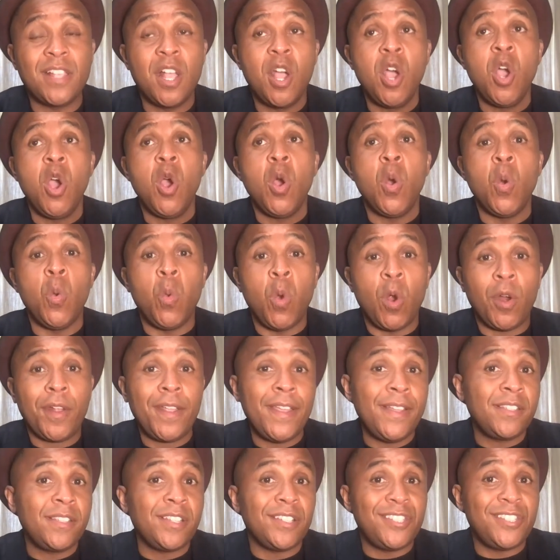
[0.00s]
working
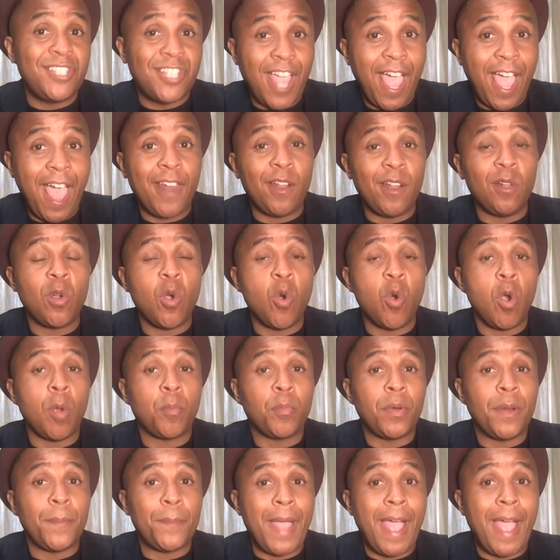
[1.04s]
to channel corporate
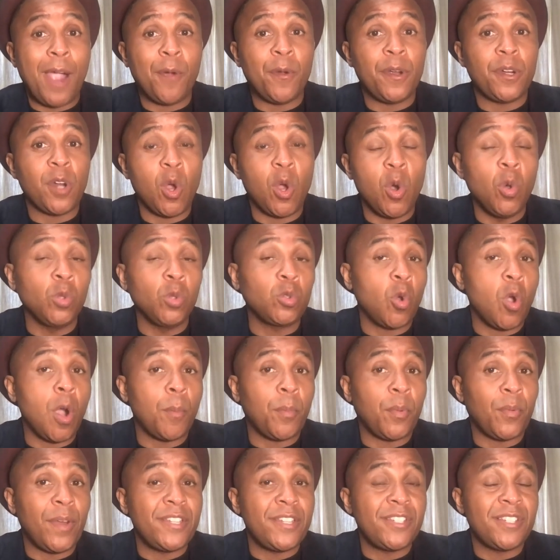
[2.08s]
power and hold
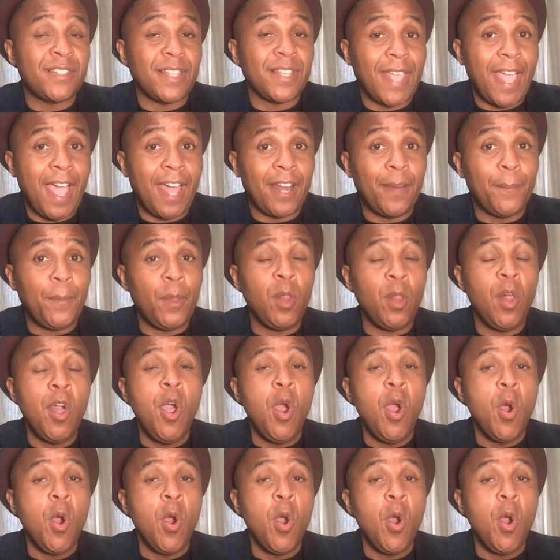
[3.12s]
corporations accountable,